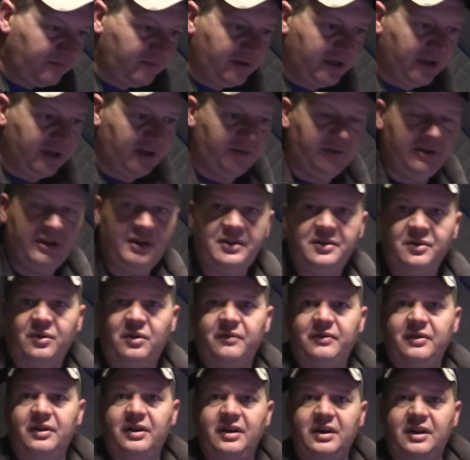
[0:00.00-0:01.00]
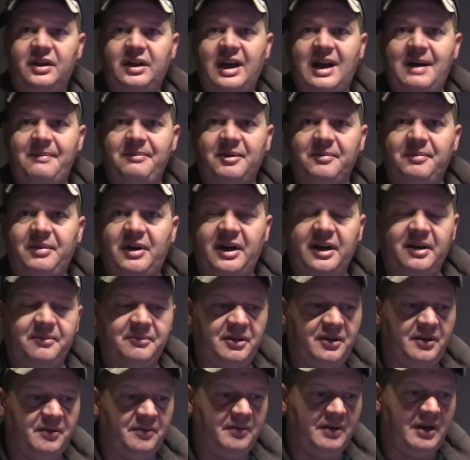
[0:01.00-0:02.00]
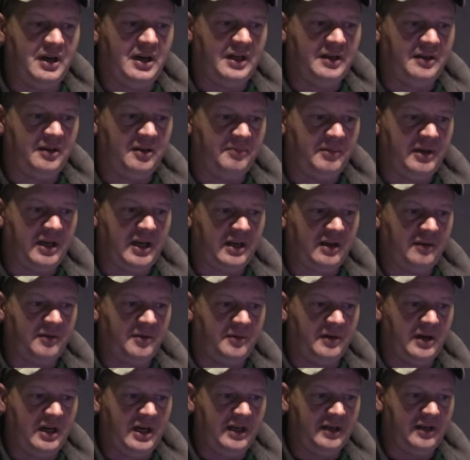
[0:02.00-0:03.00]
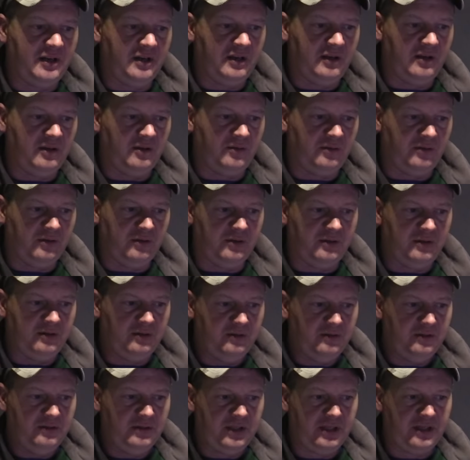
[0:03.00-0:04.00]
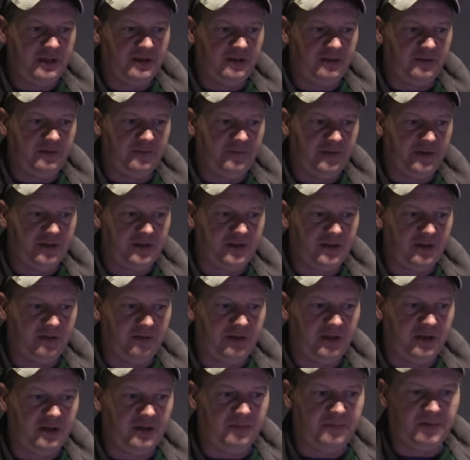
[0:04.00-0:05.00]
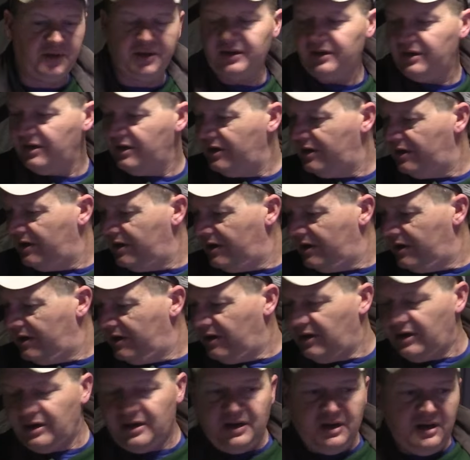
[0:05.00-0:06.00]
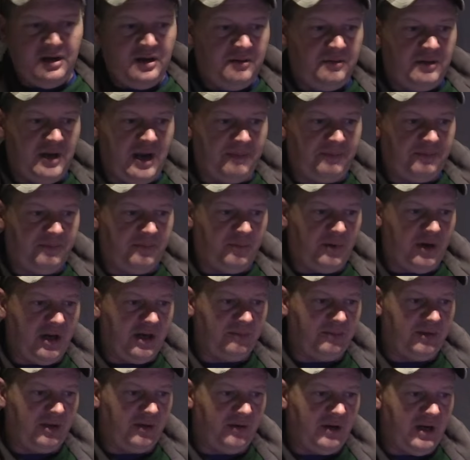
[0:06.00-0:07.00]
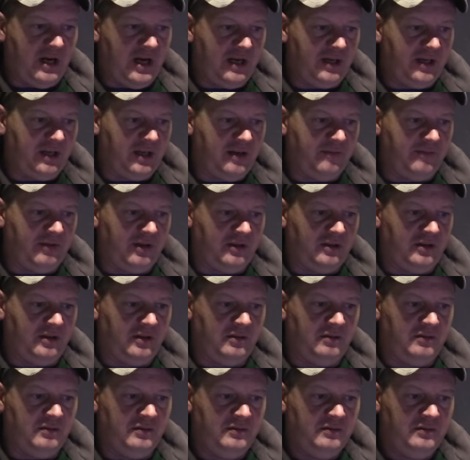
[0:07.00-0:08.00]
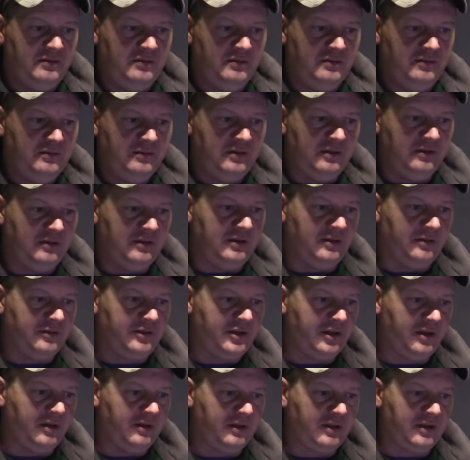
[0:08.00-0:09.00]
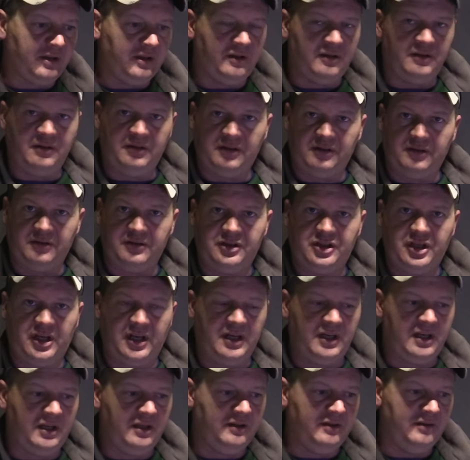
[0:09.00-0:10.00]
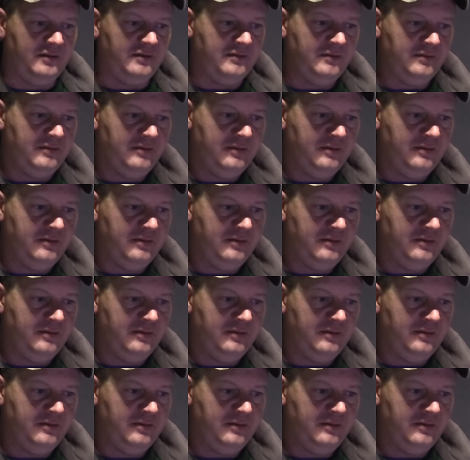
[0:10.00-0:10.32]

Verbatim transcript: kind of reach over and tap the bottom of the rod or the back of the rod, and it'll I another fish down here, but tap the bottom of the rod to give it a little a little jerk or a little jig, and